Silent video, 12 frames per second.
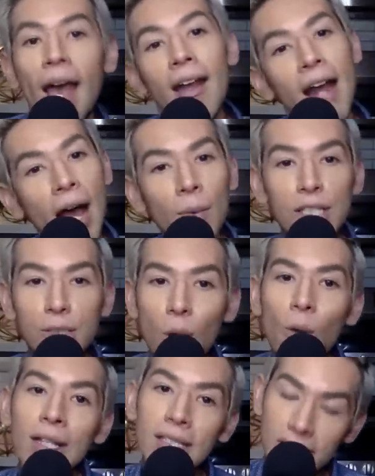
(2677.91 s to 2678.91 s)
and I was
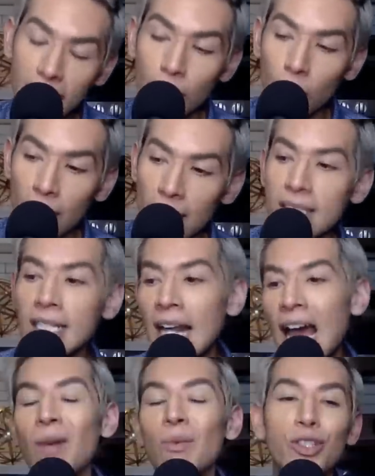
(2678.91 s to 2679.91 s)
smoking cigarettes and
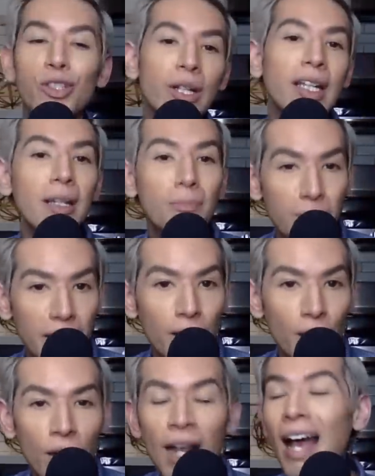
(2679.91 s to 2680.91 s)
I was drinking beer